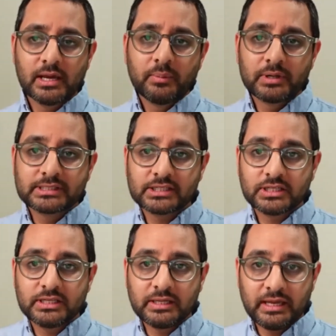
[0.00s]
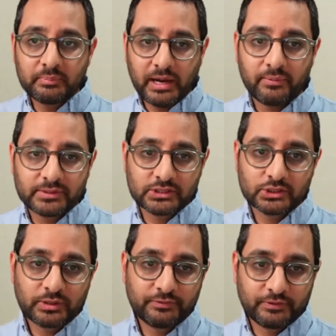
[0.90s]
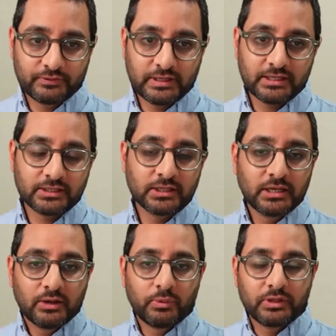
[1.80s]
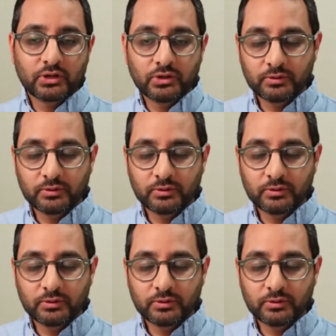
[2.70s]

But essentially in Paris in 2015, when the